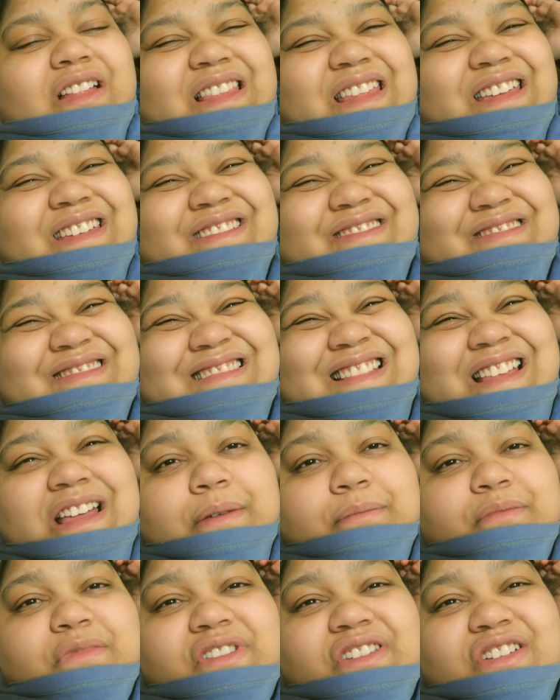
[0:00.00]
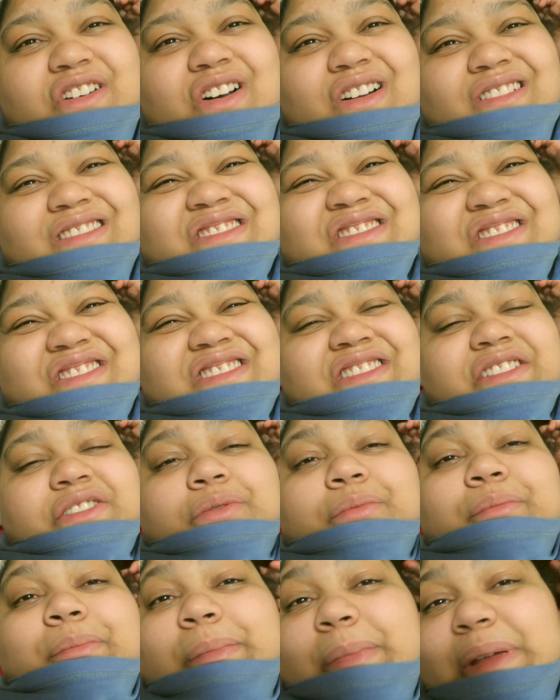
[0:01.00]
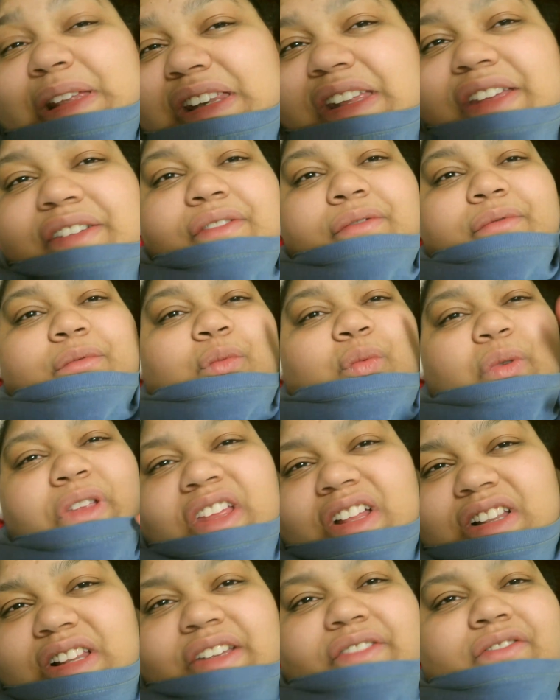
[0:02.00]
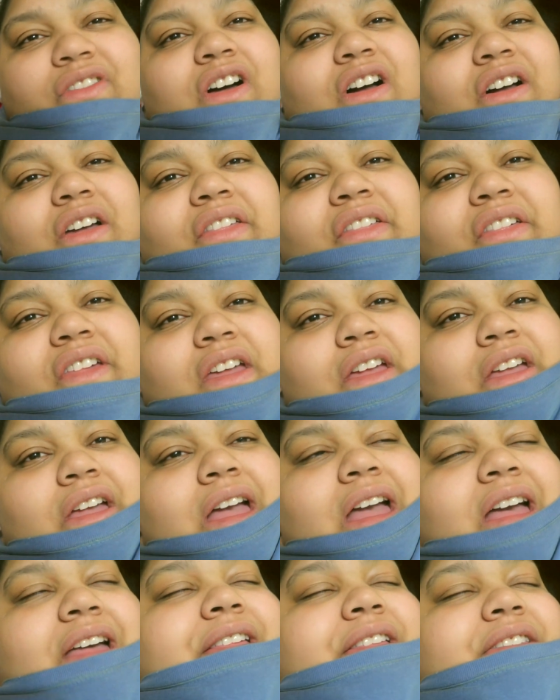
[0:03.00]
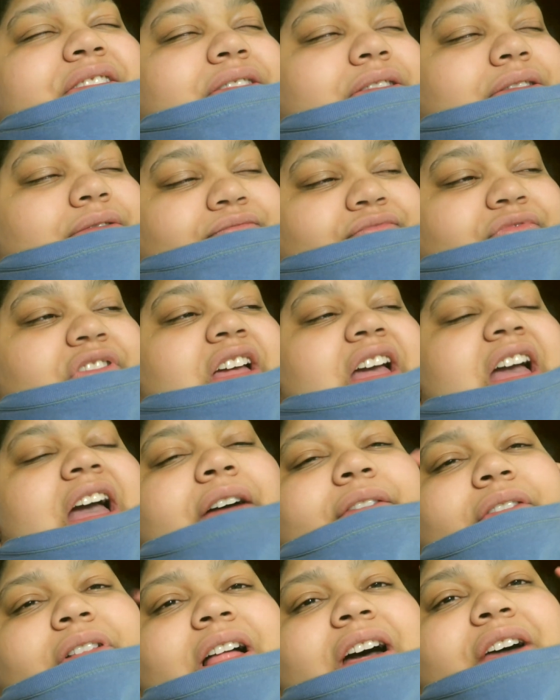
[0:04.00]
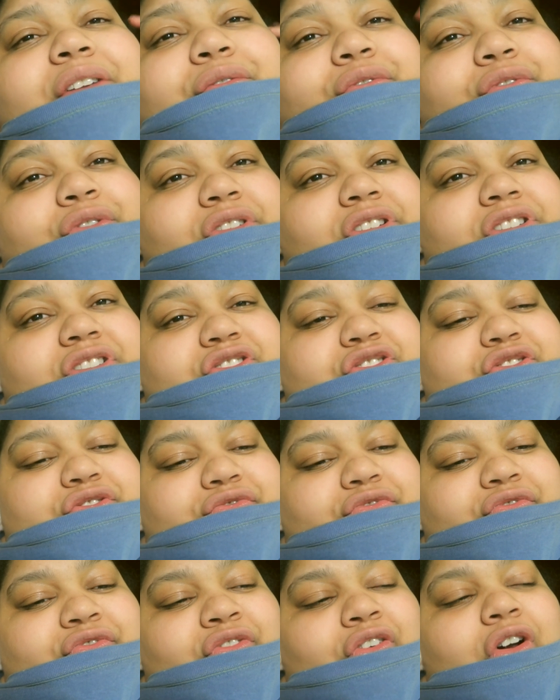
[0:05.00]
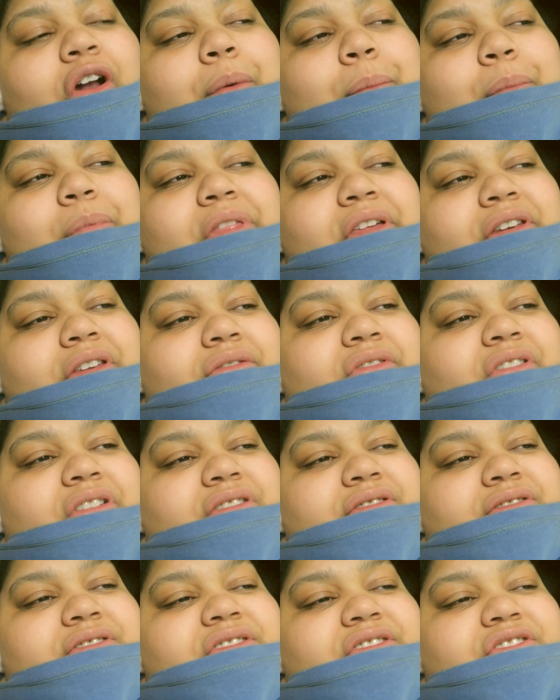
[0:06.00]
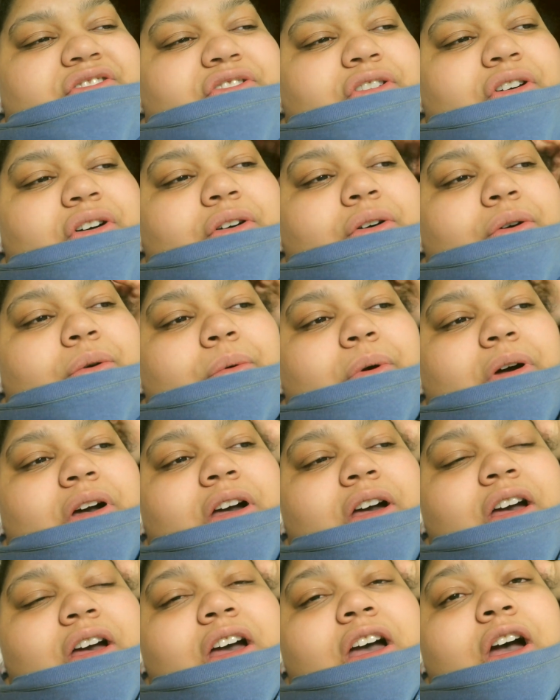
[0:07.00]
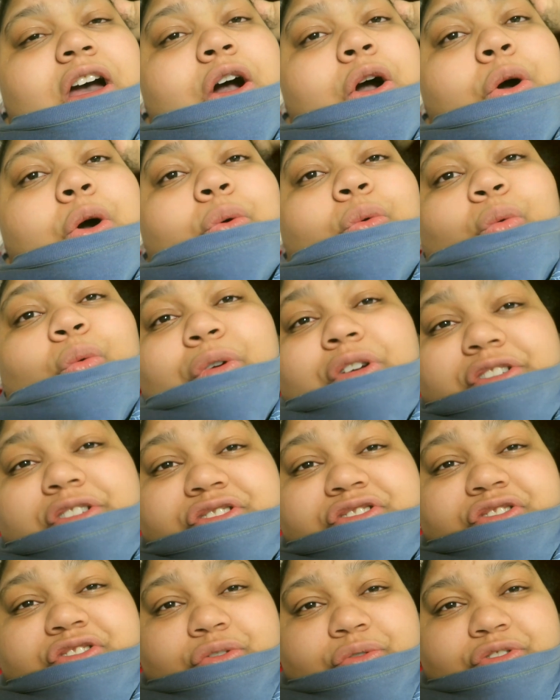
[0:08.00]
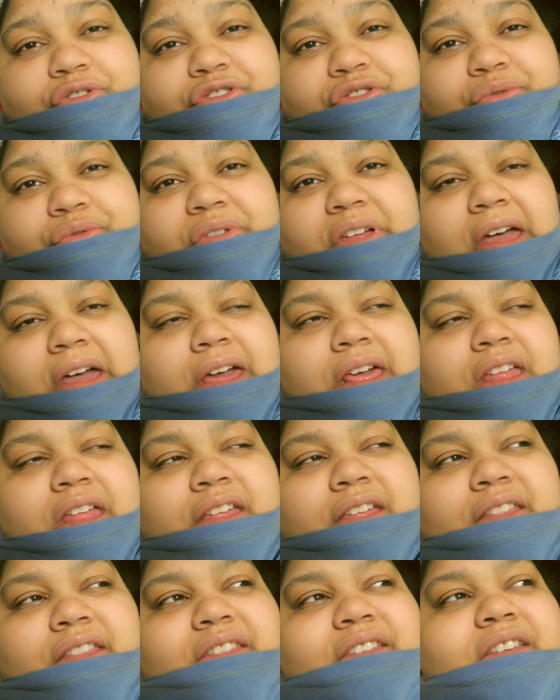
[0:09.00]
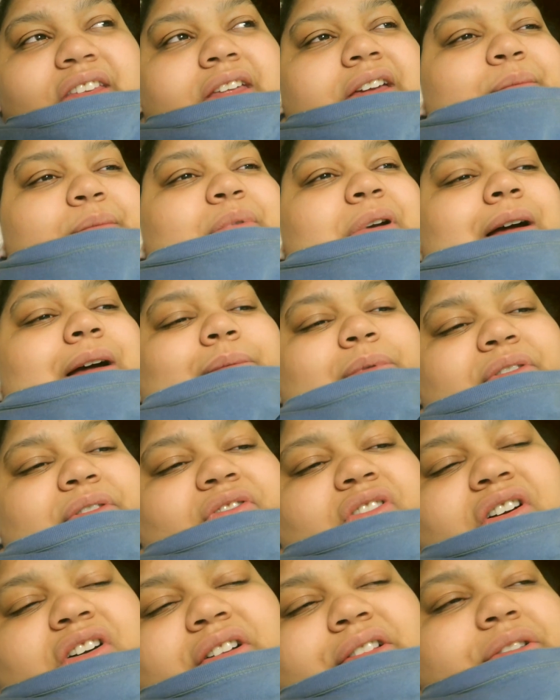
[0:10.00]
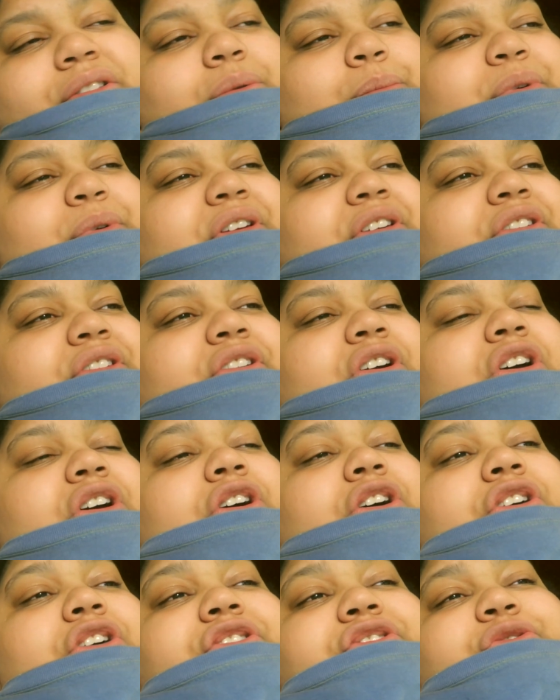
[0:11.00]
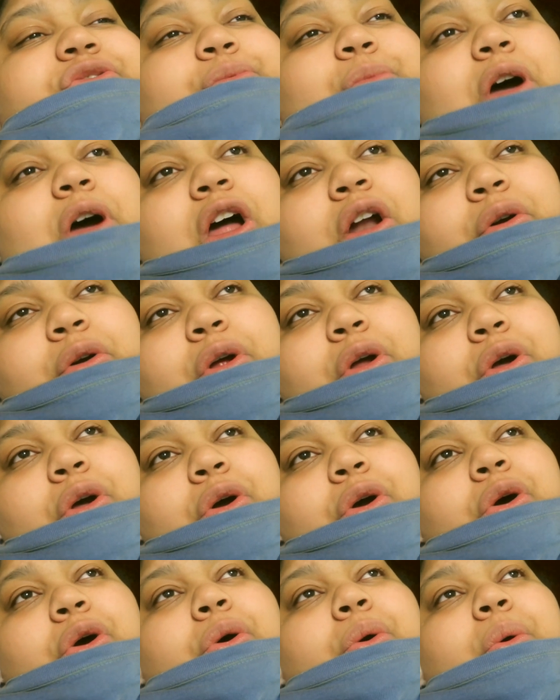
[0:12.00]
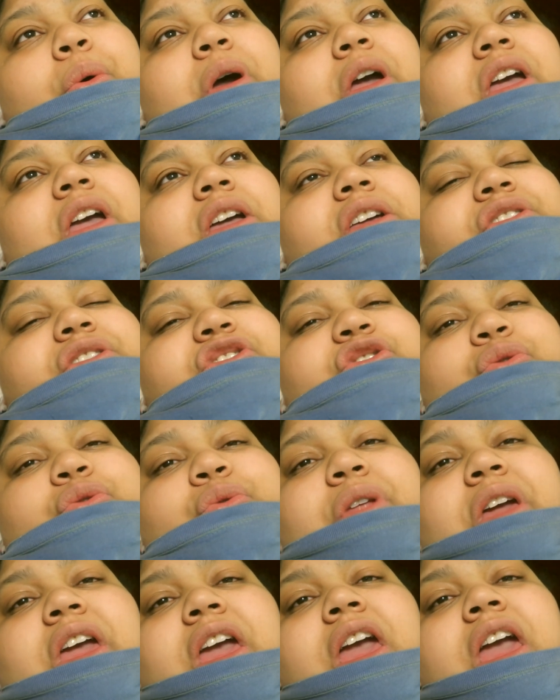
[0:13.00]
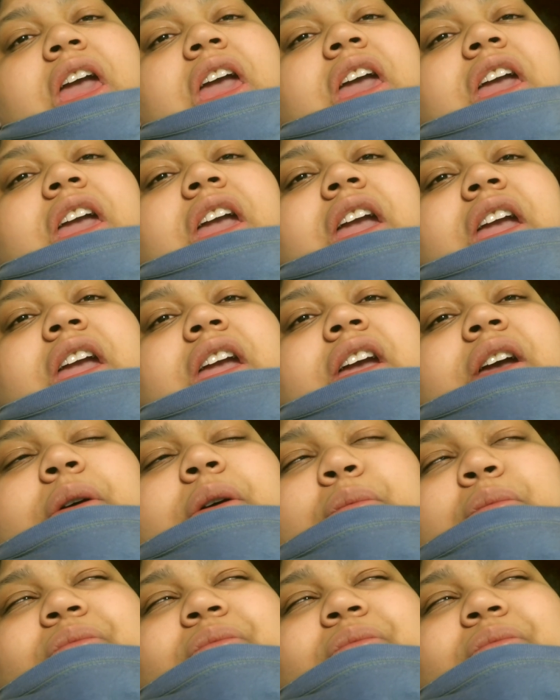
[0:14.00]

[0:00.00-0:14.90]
Like, I'm gonna call it this little mini weekly vlog thing as I have a lot of footage from that event, so we're just going to do that. And then I probably vlog a little bit tomorrow and today